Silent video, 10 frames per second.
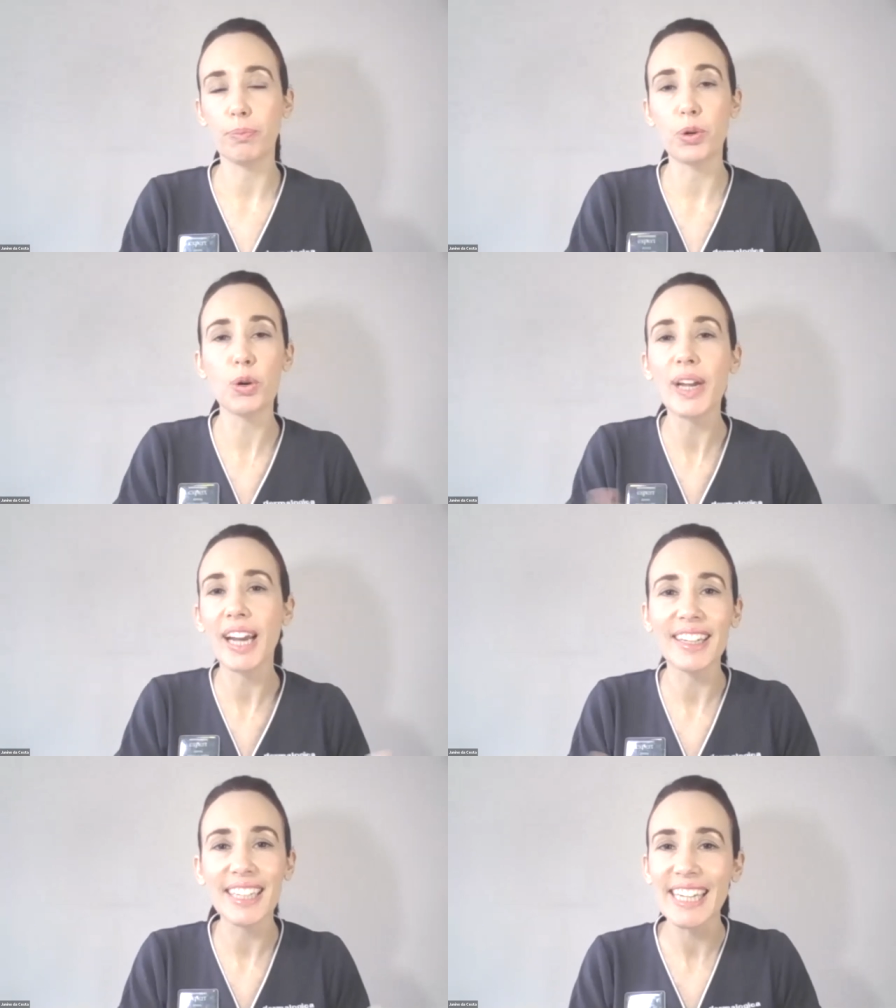brewing
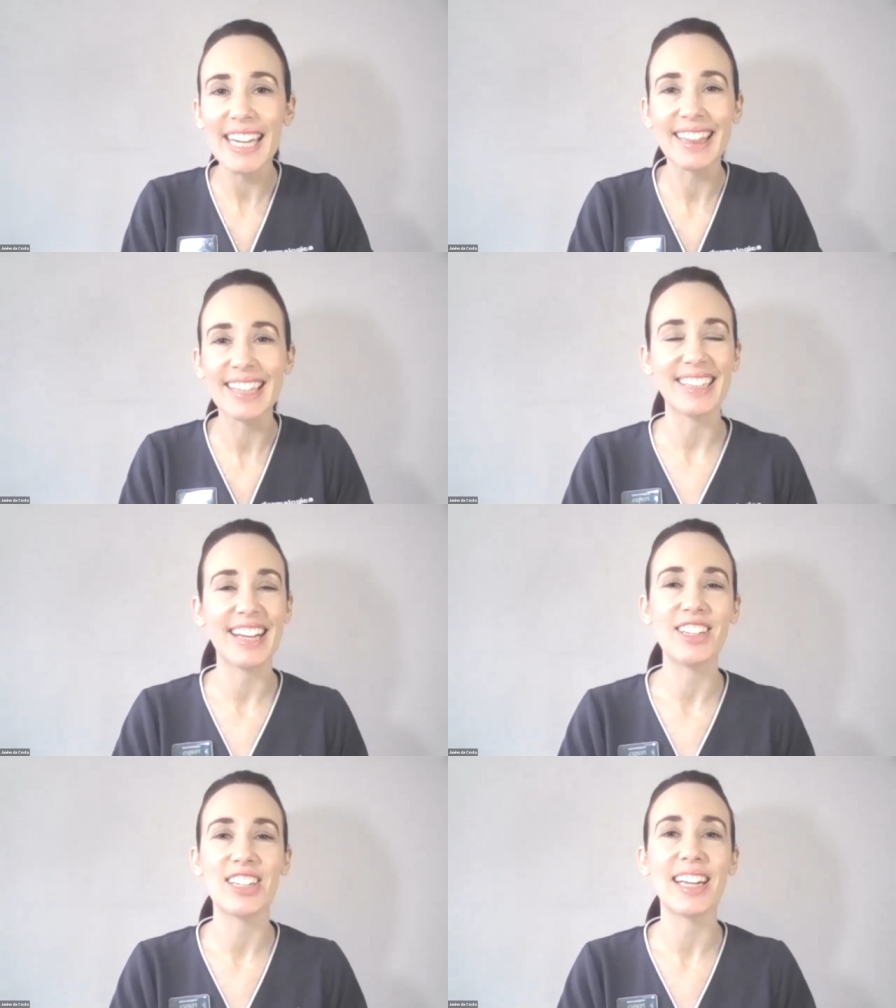underneath
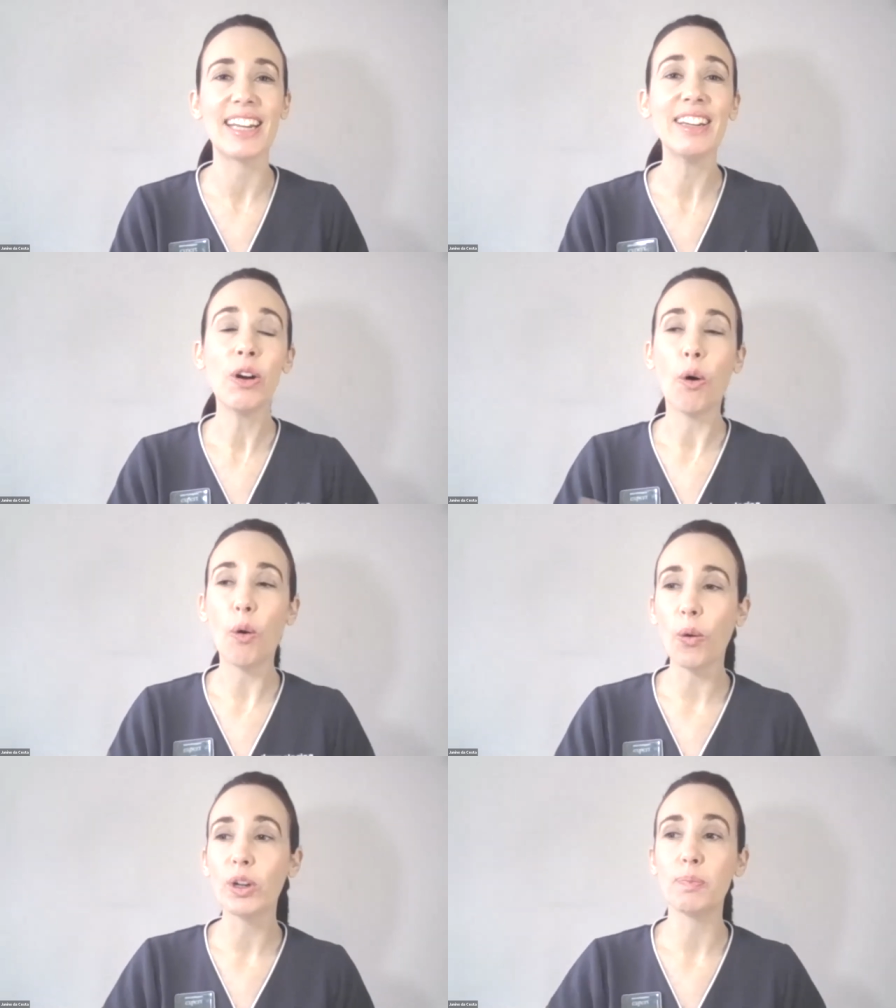essentially,
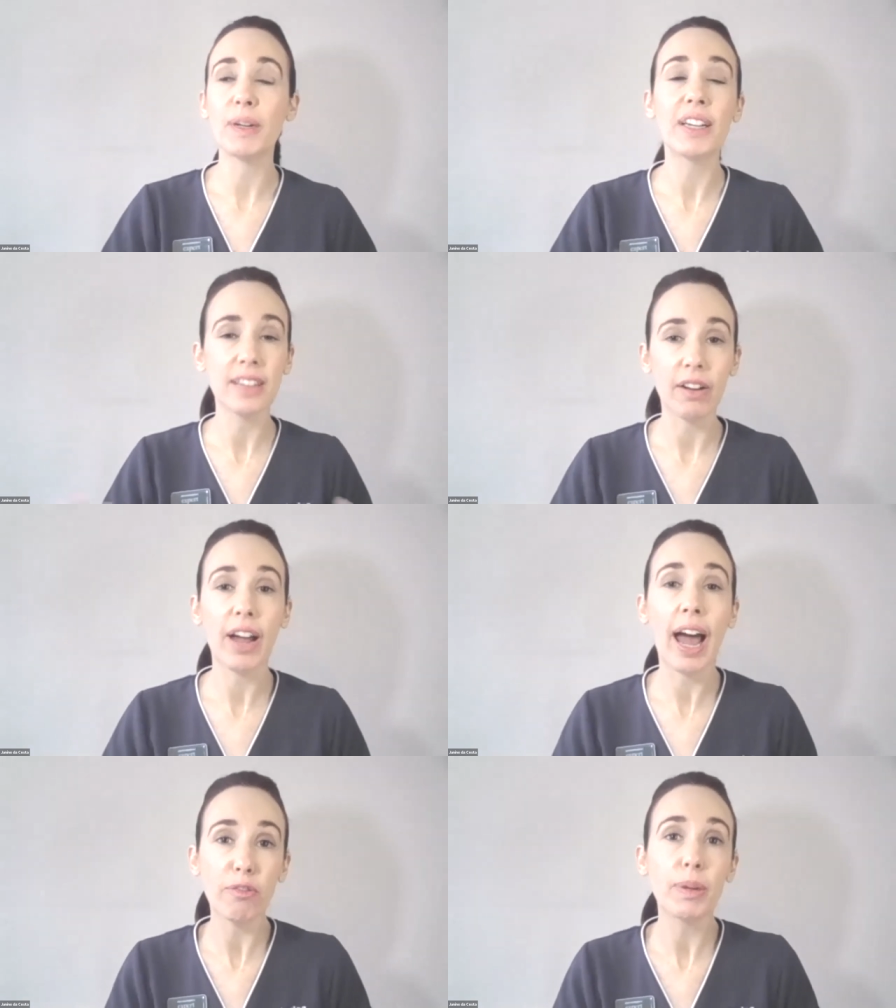or it's because I
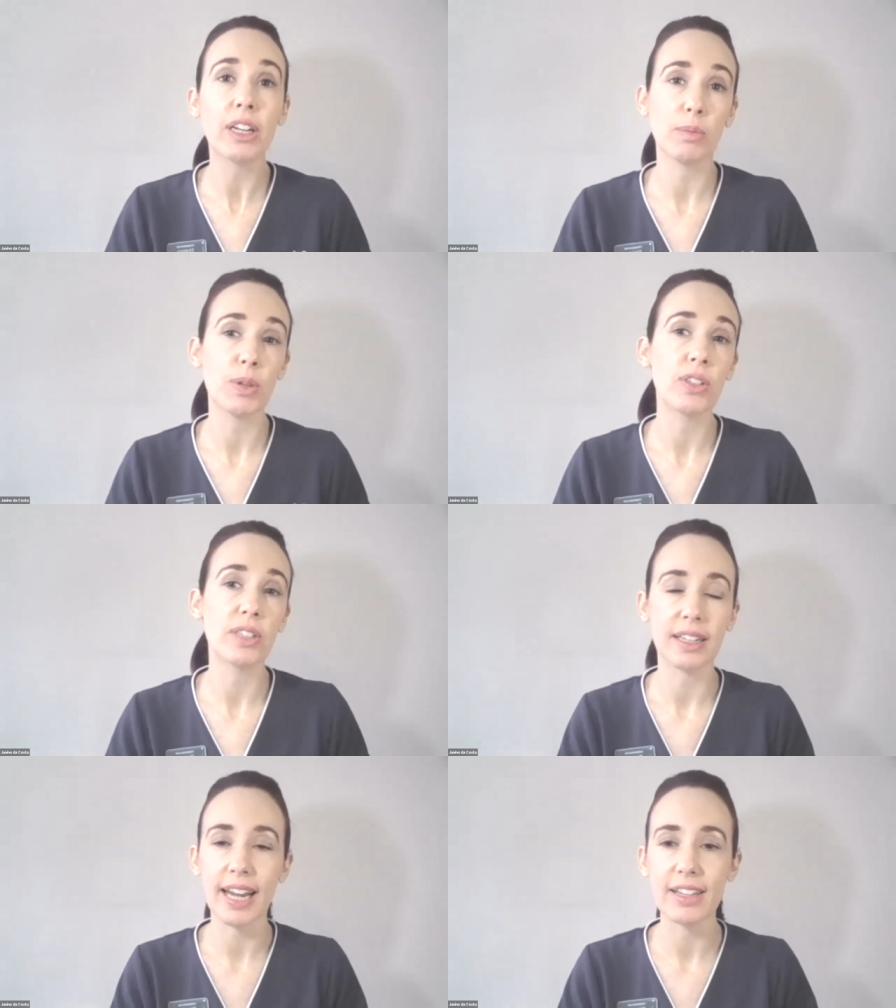have been
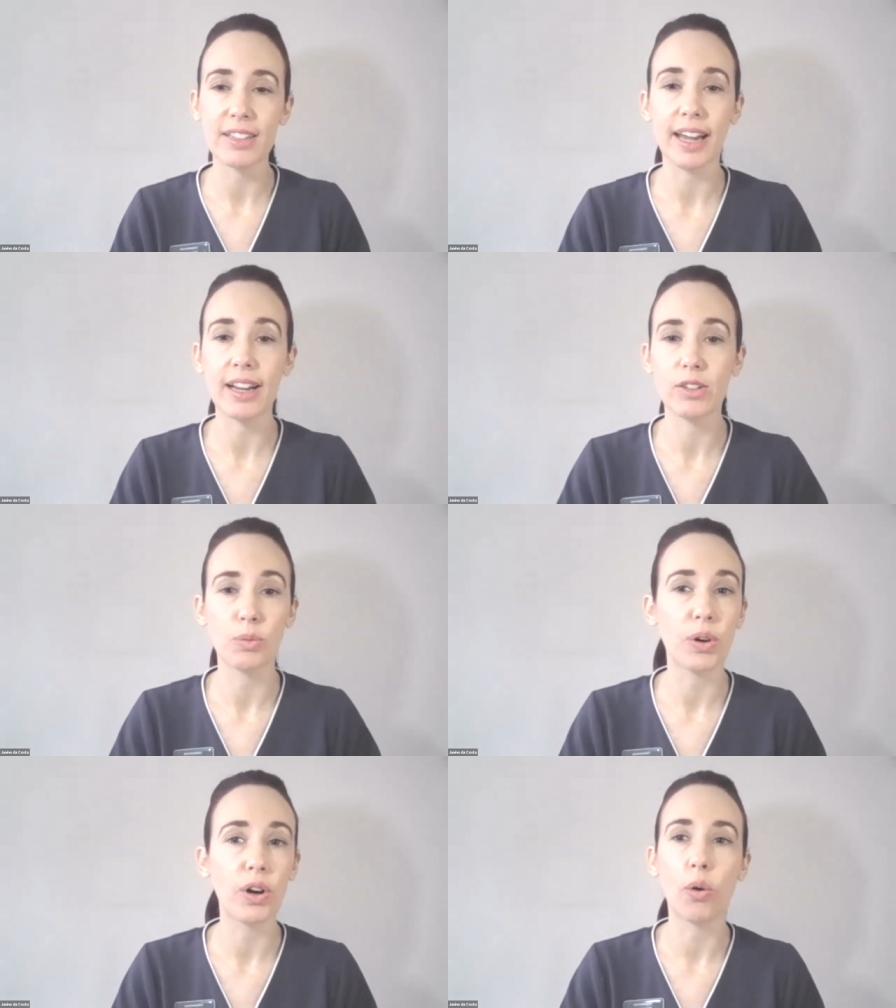commuting day to day to
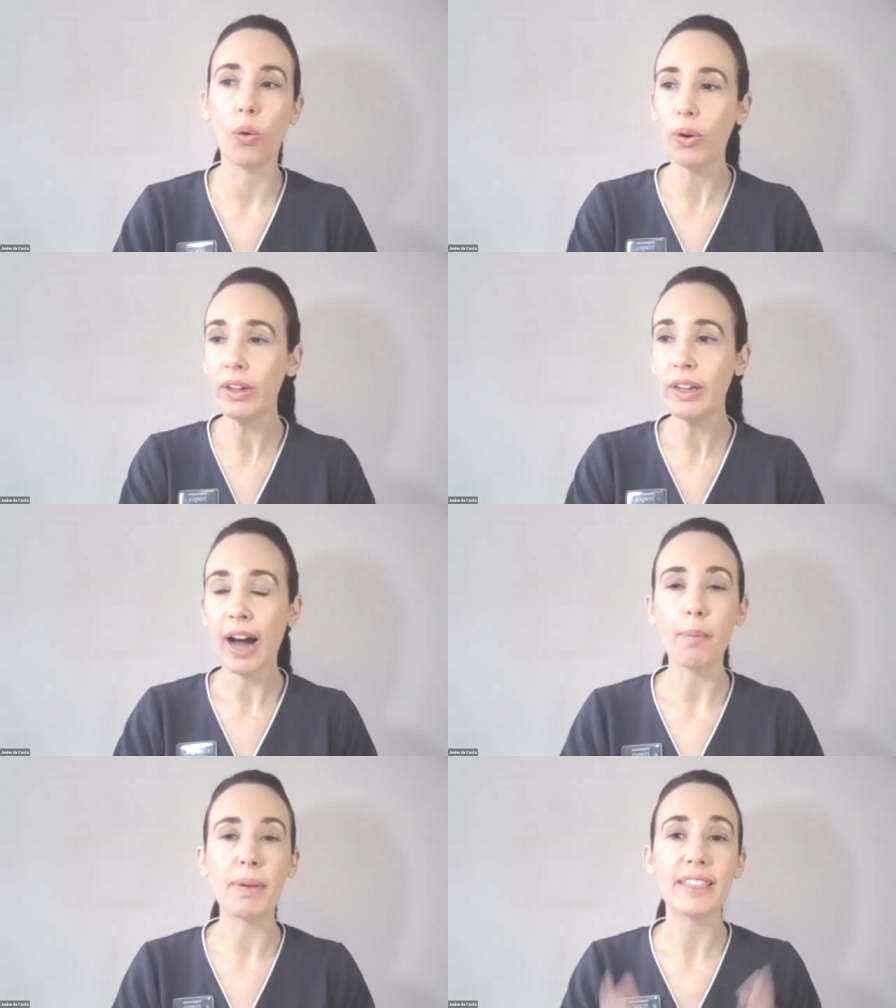work, or
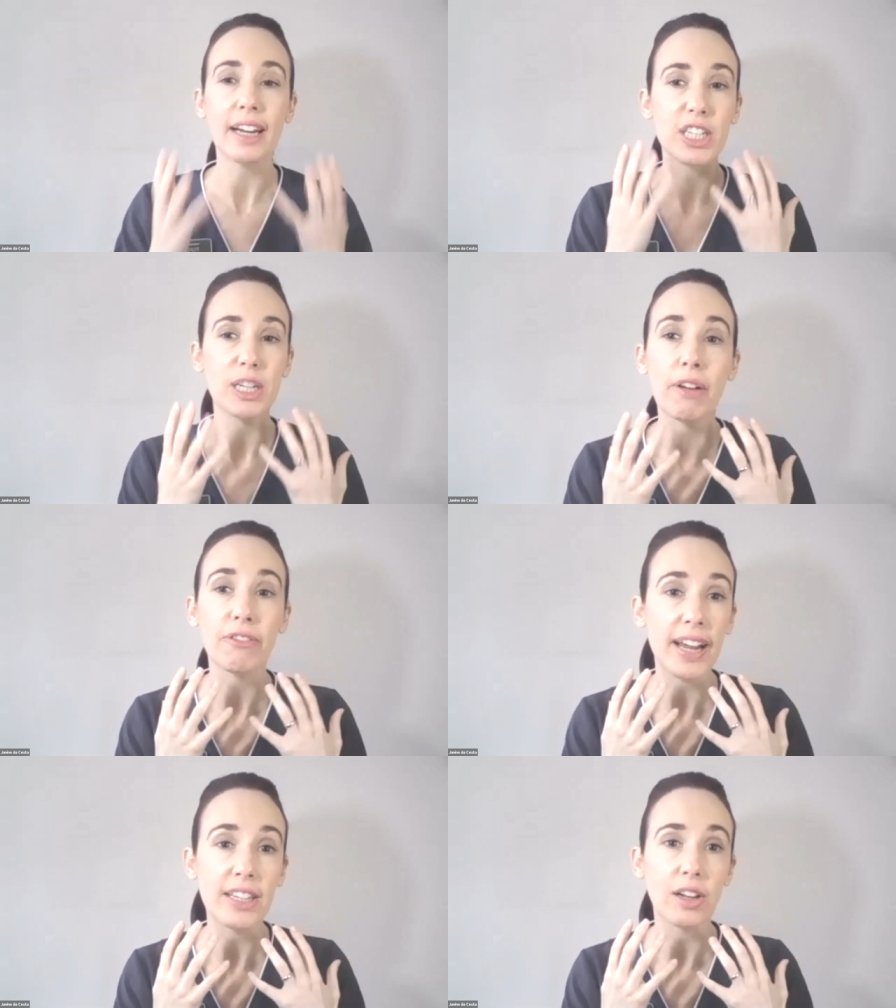I've been touching my
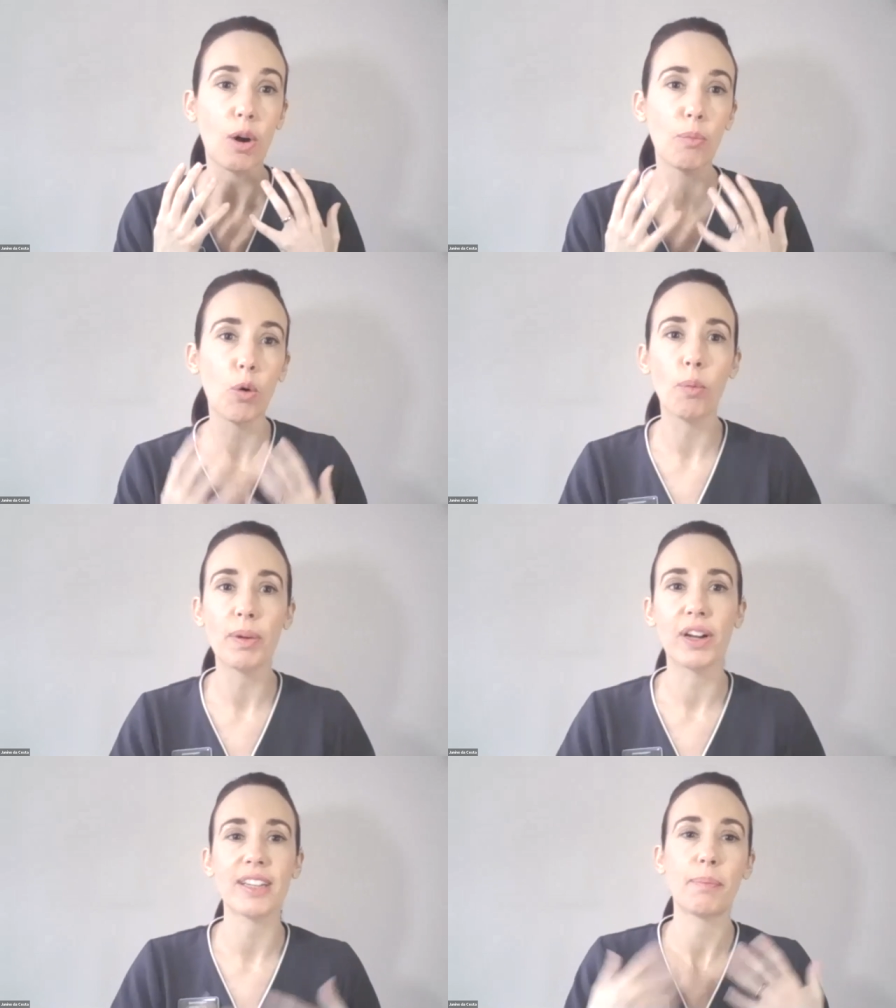face a lot more
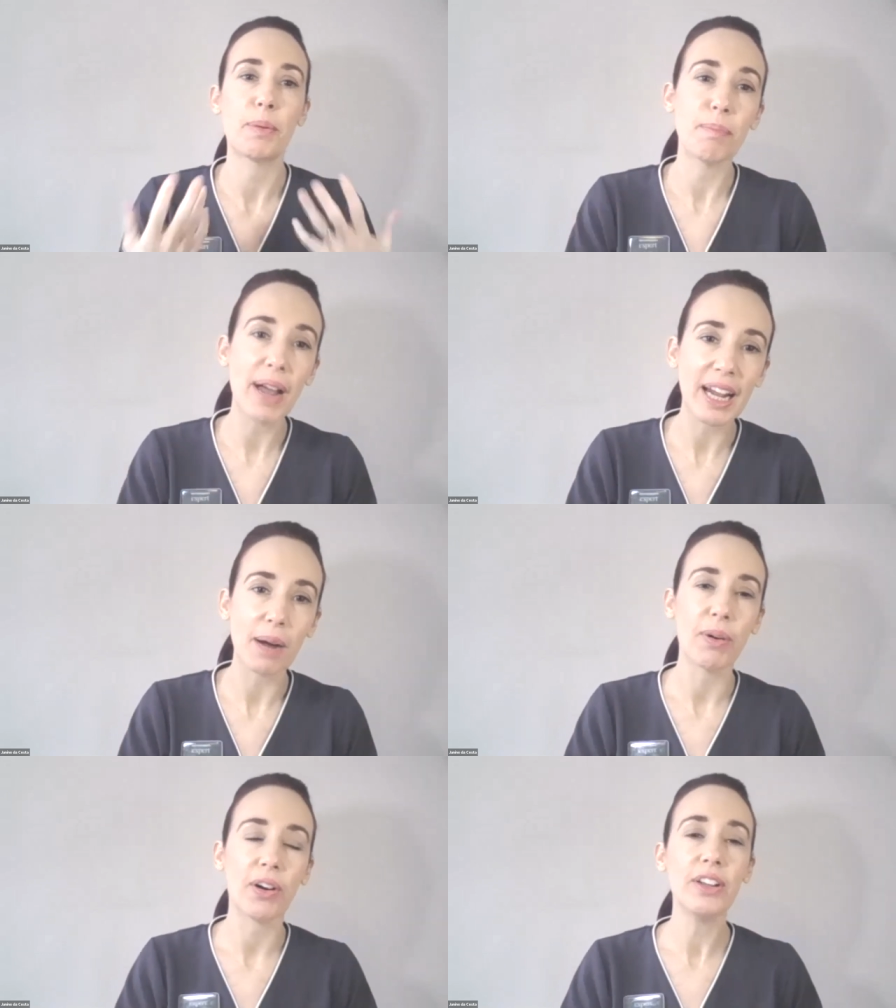because I put
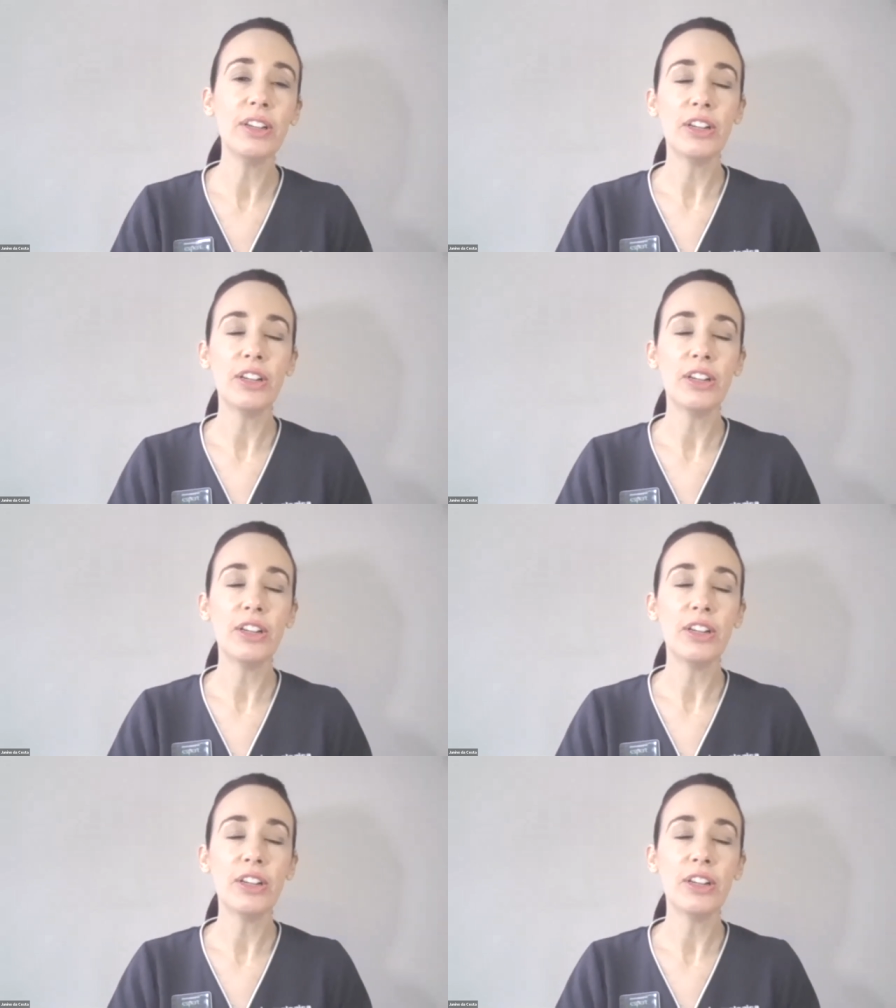makeup on.